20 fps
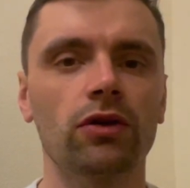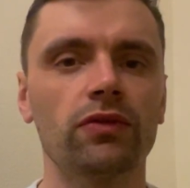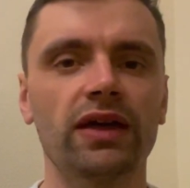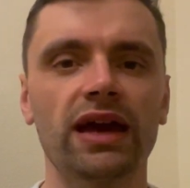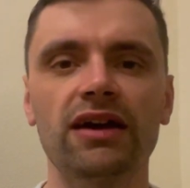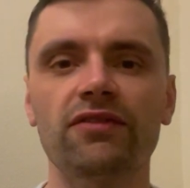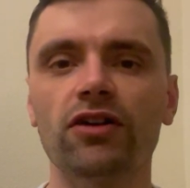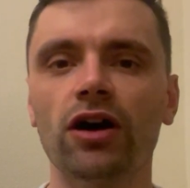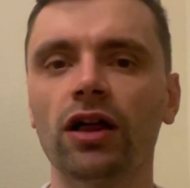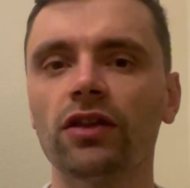They
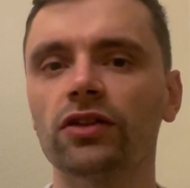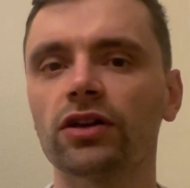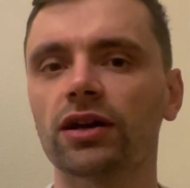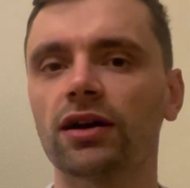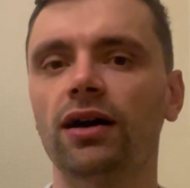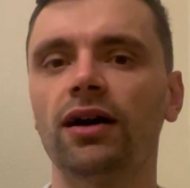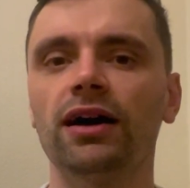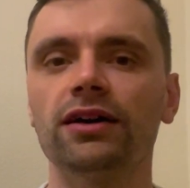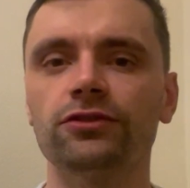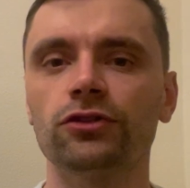have other
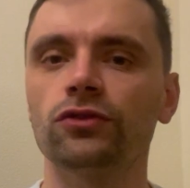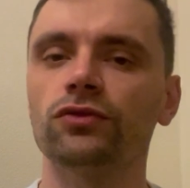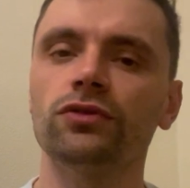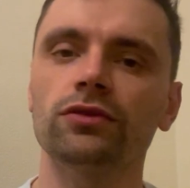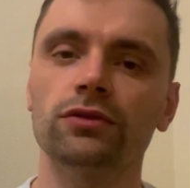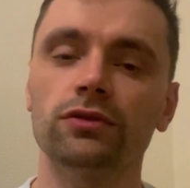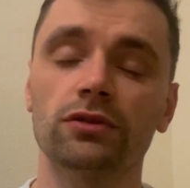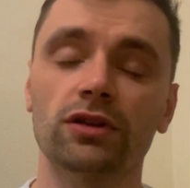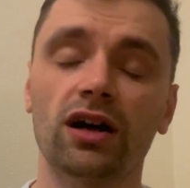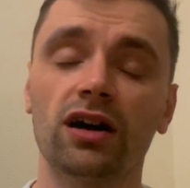guys
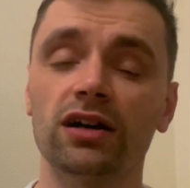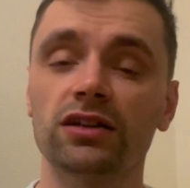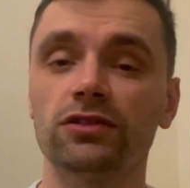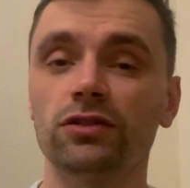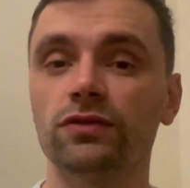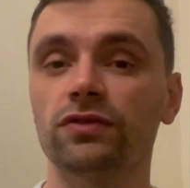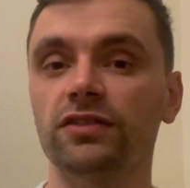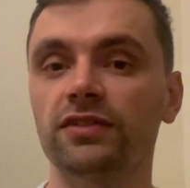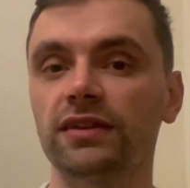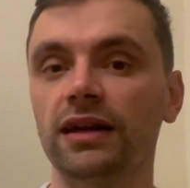
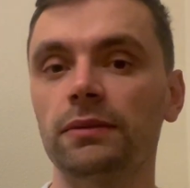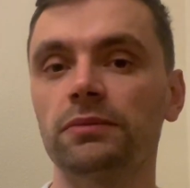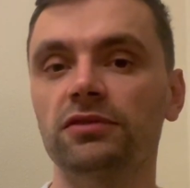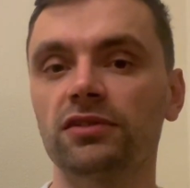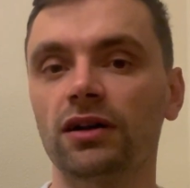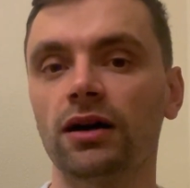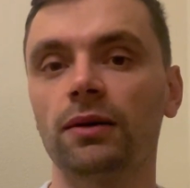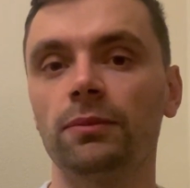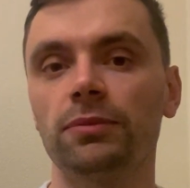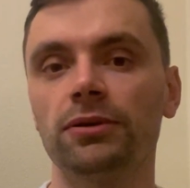who've stepped
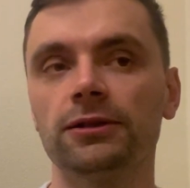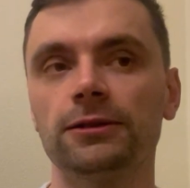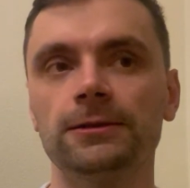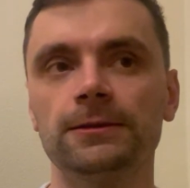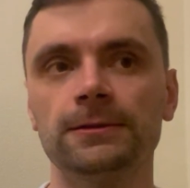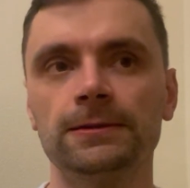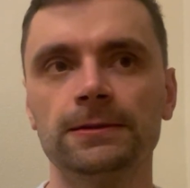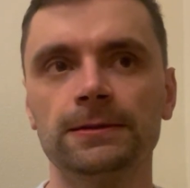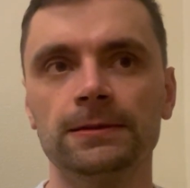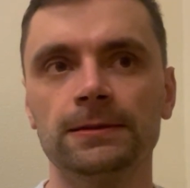up
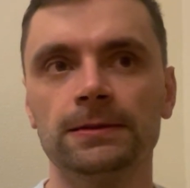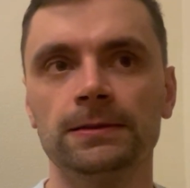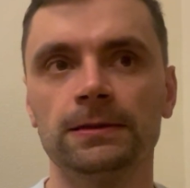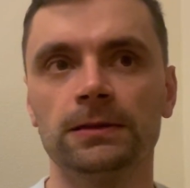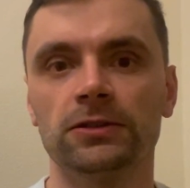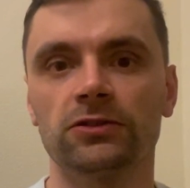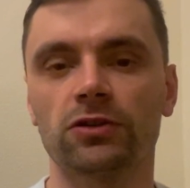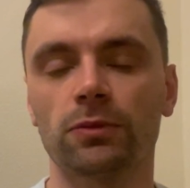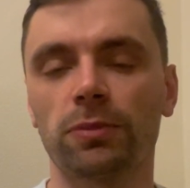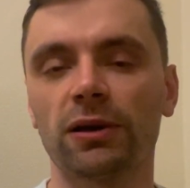
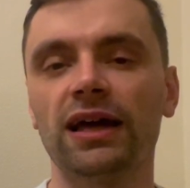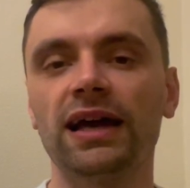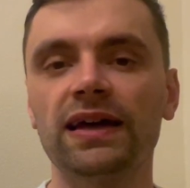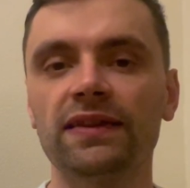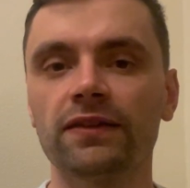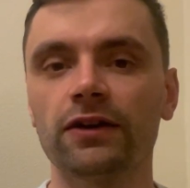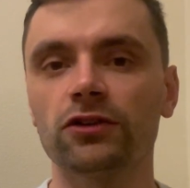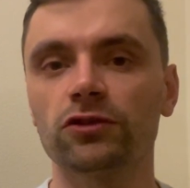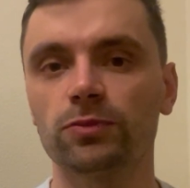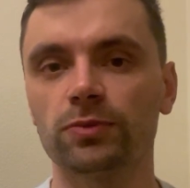to play in
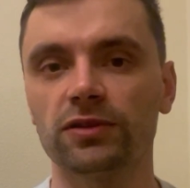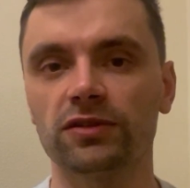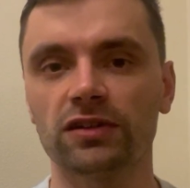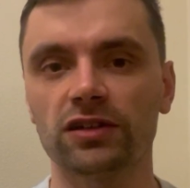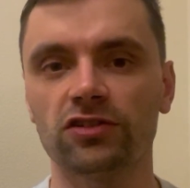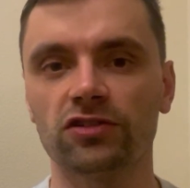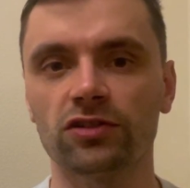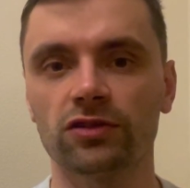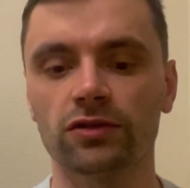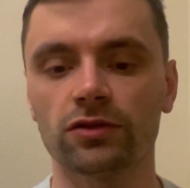those
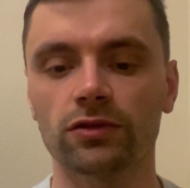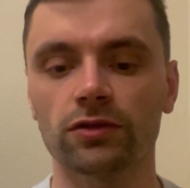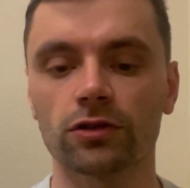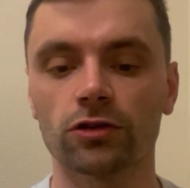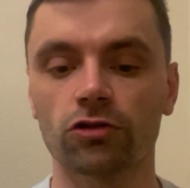positions.